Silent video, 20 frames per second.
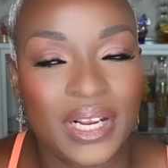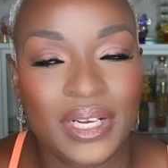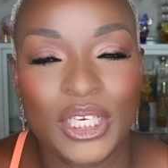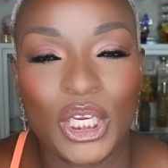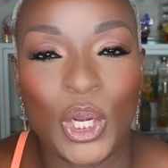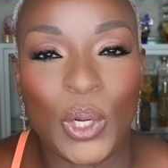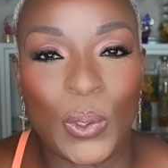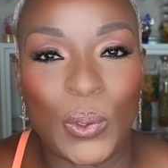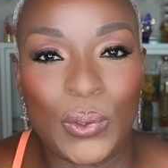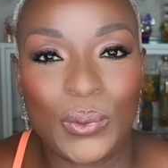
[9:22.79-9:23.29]

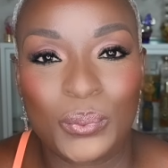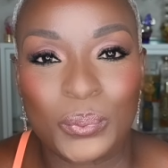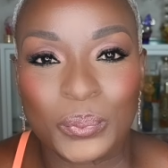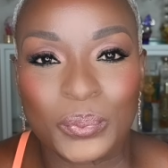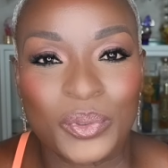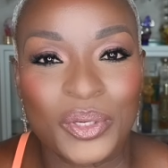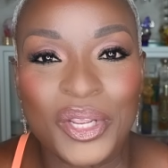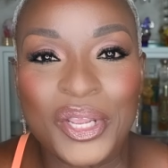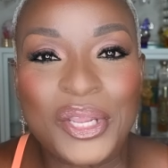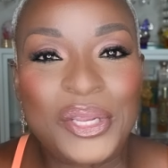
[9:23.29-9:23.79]
Y'all,
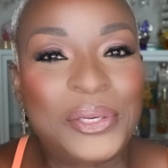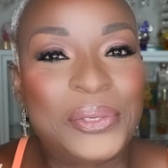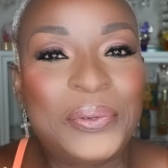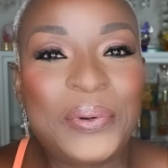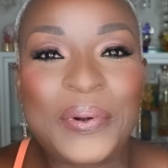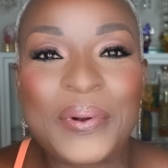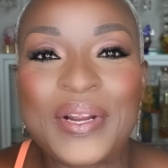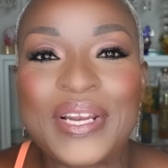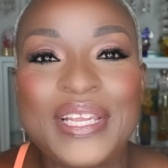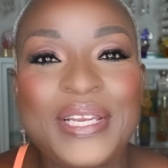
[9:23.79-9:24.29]

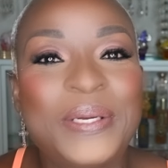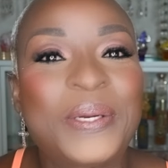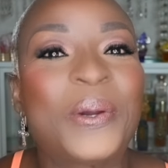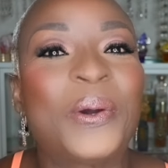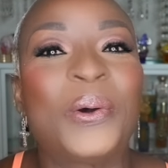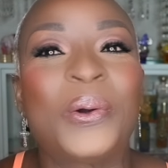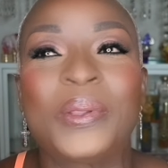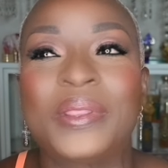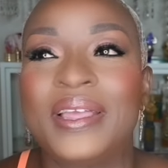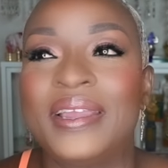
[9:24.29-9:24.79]
you already
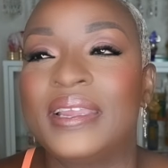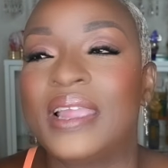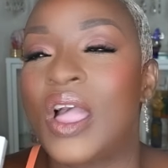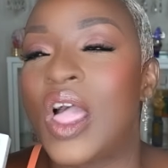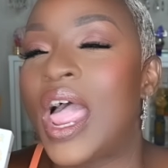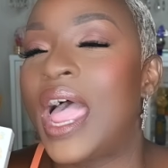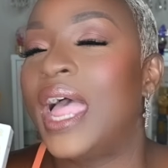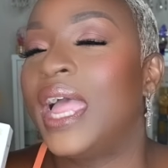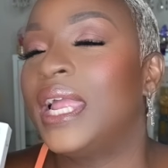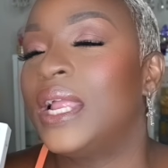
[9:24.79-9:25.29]
know like
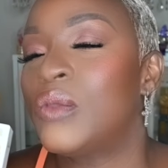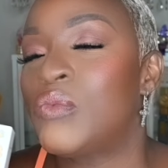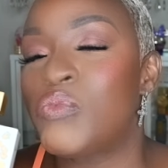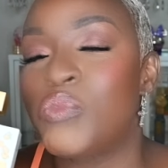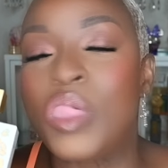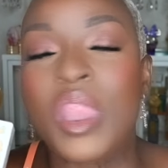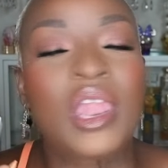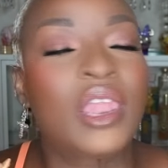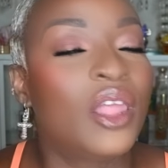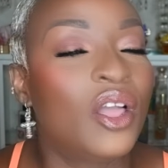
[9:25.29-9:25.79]
I
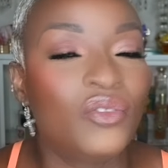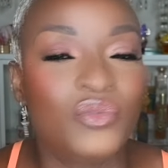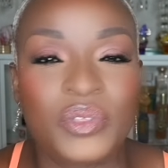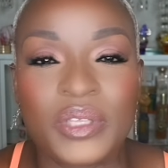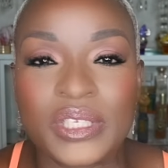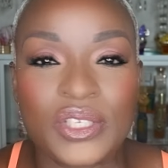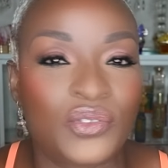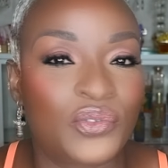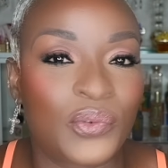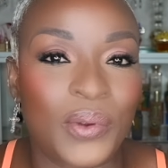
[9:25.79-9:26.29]
love
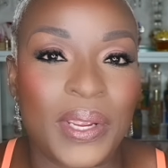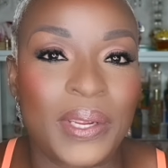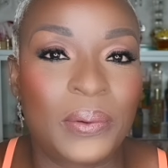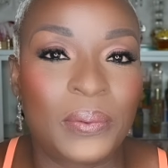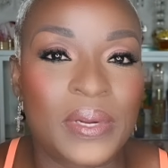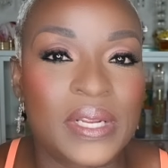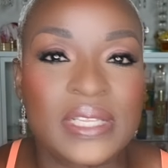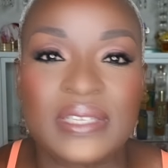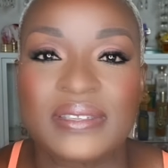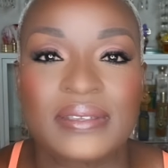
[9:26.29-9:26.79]
this
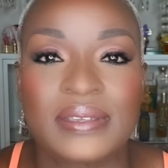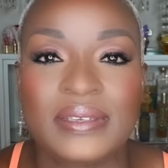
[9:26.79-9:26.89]
fragrance.